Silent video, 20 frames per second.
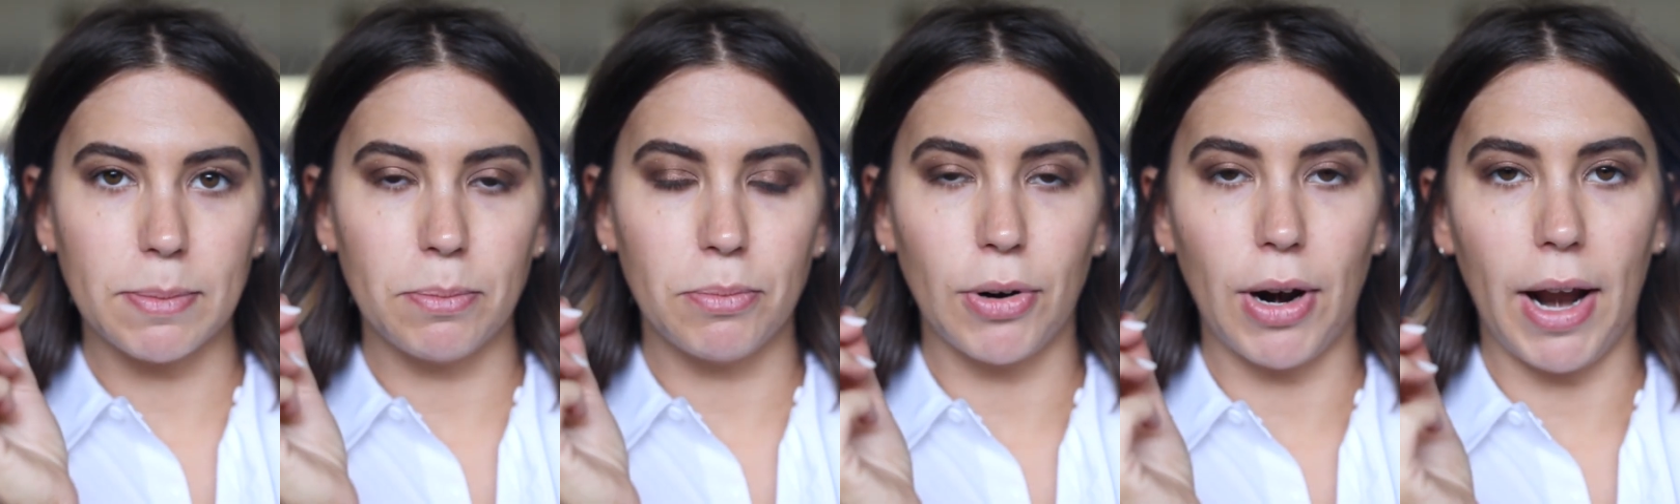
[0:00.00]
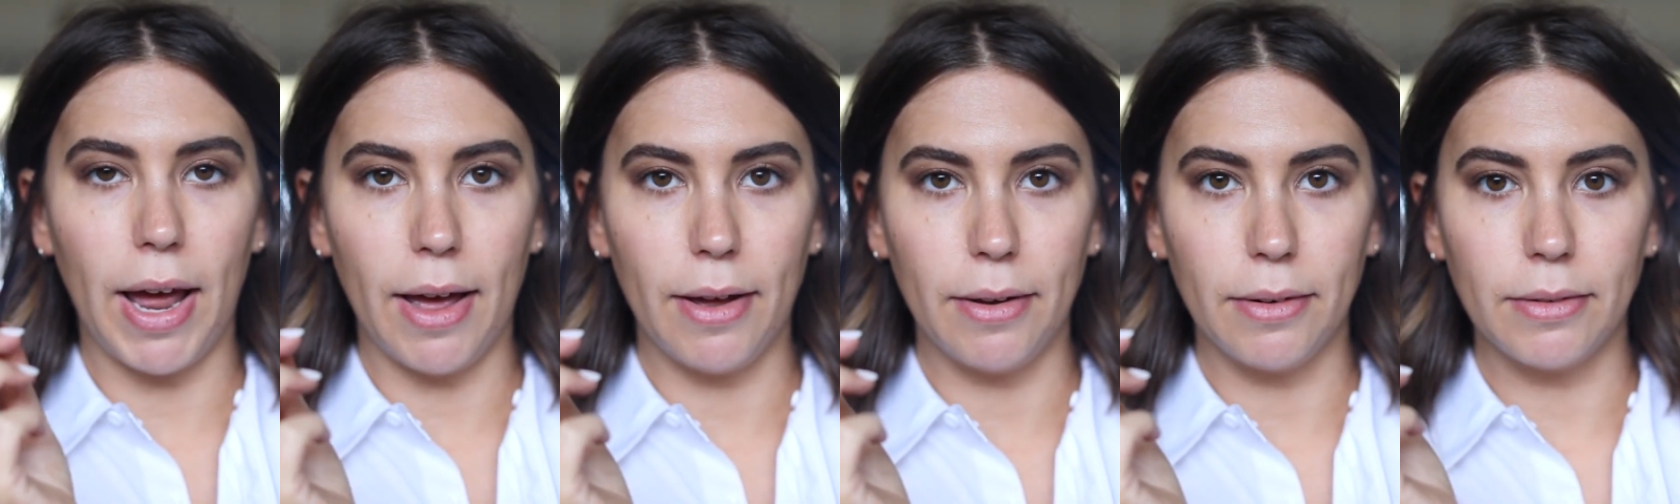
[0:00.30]

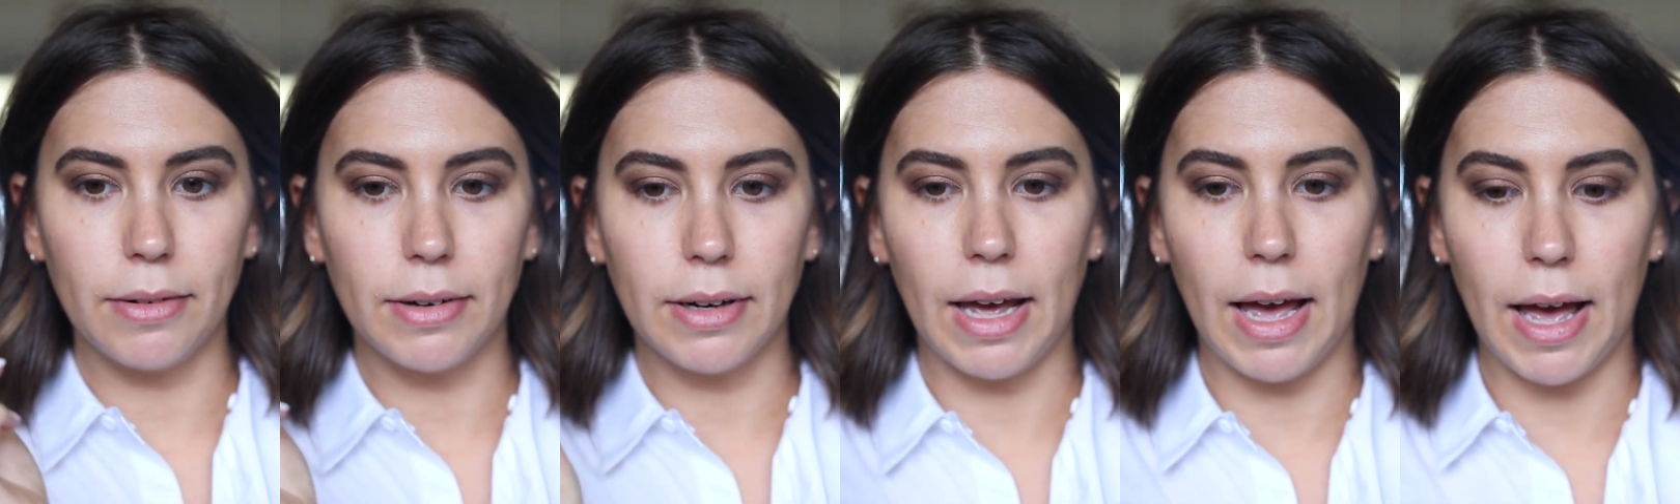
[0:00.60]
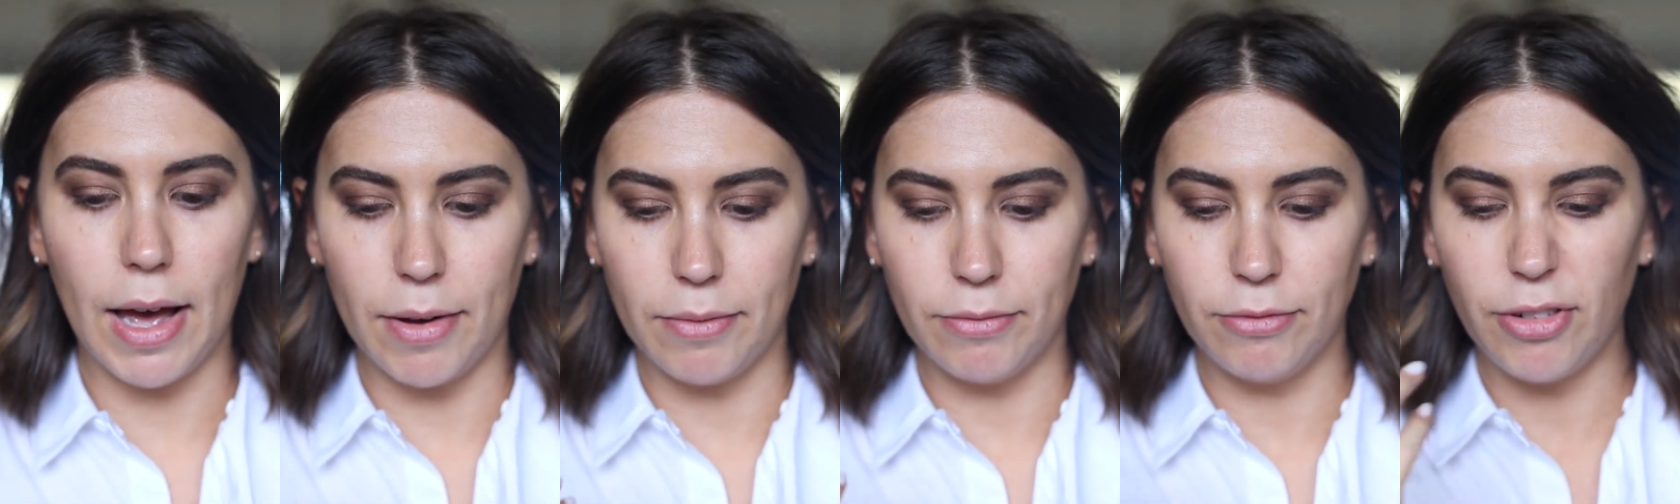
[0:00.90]
brown,
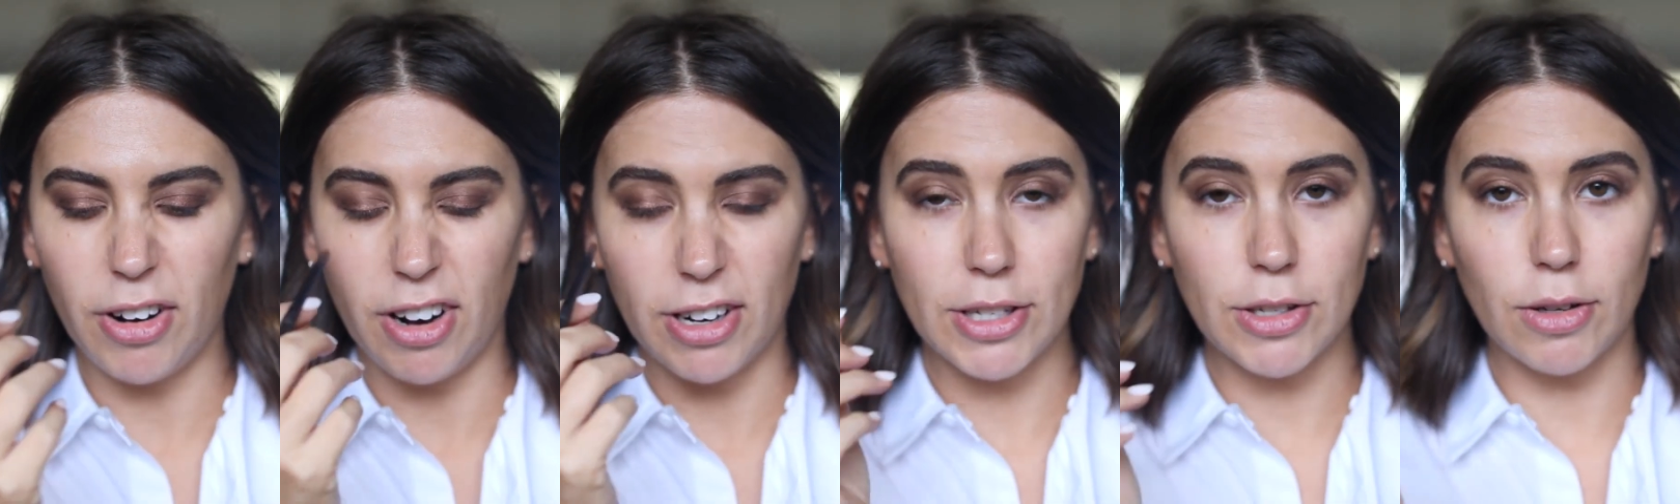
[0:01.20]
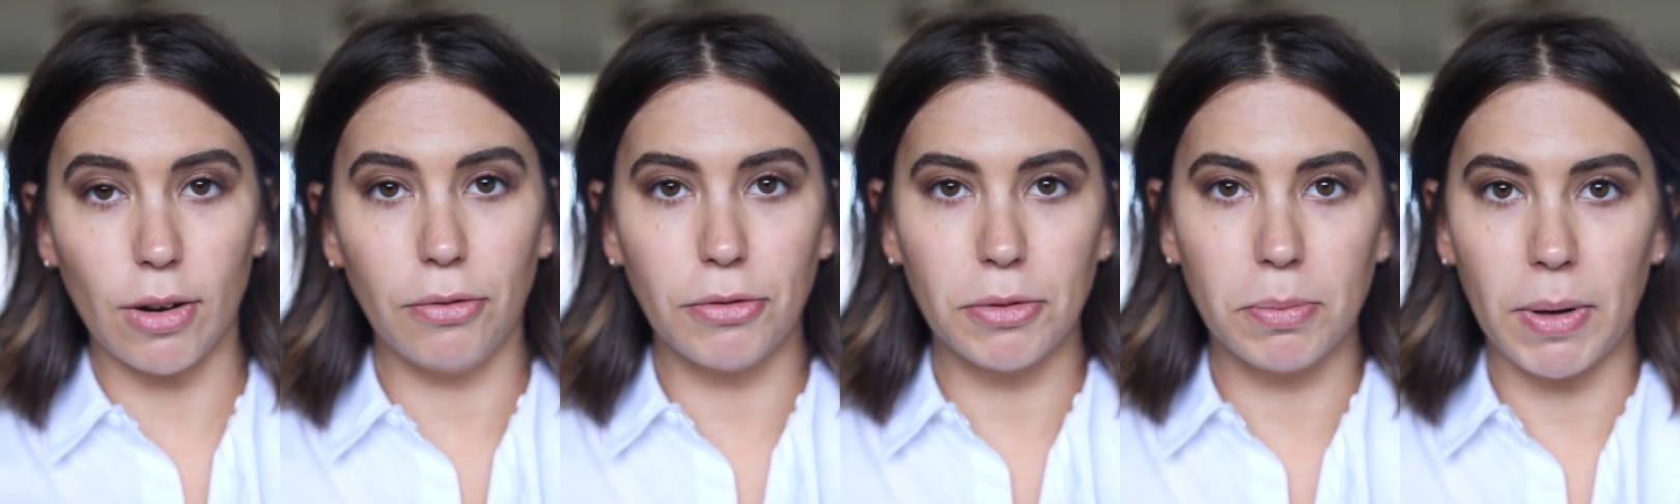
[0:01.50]
very
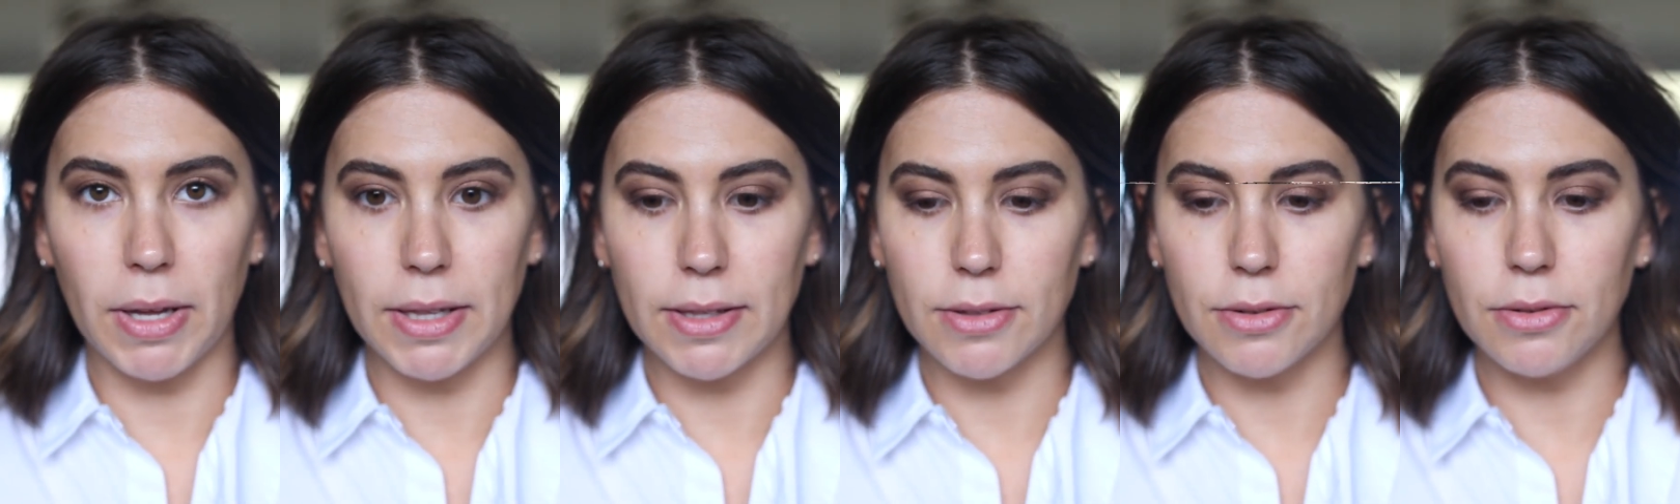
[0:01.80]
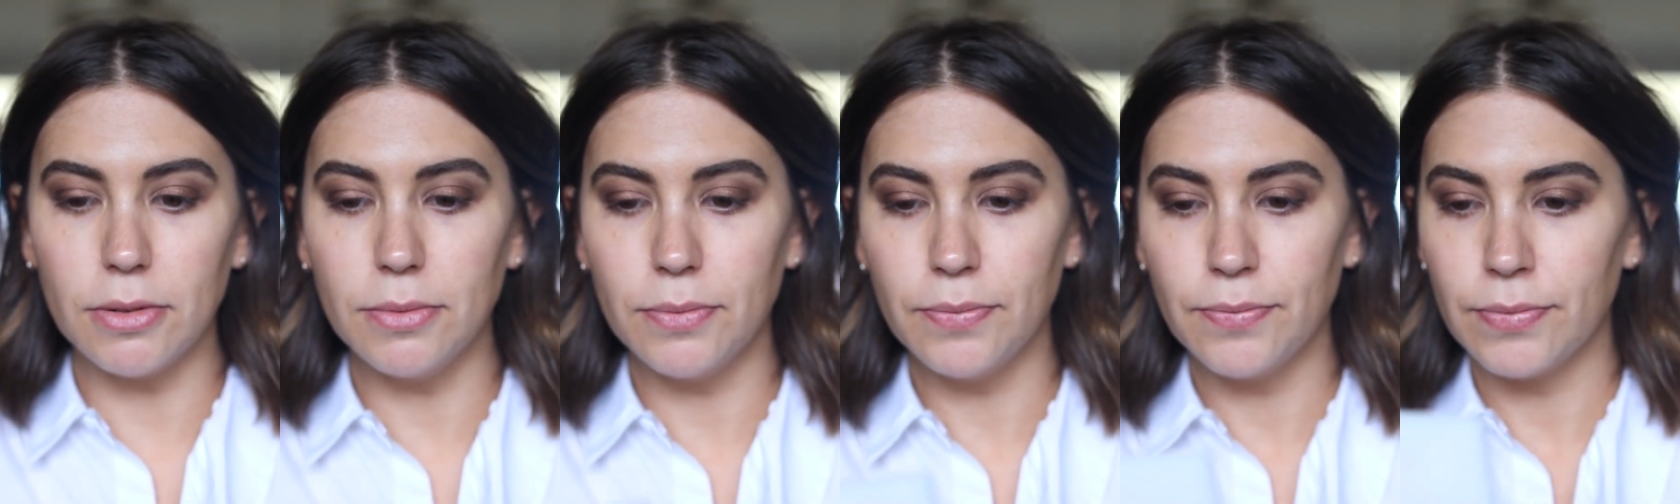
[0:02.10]
soft
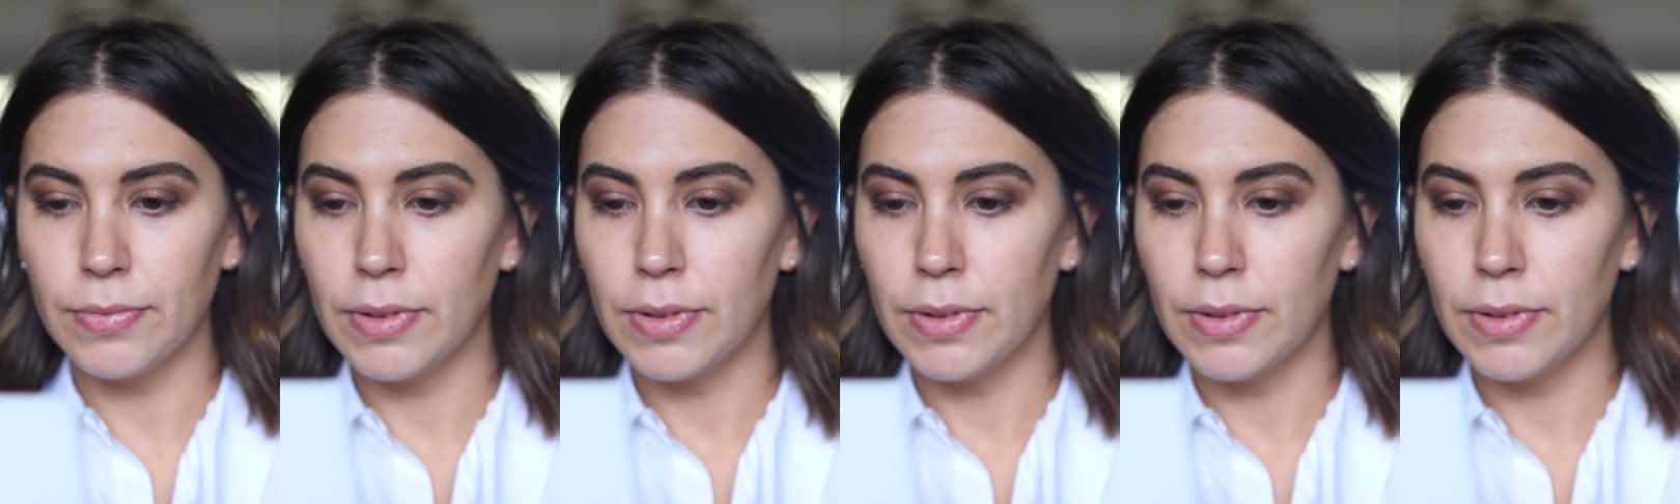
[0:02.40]
pencil.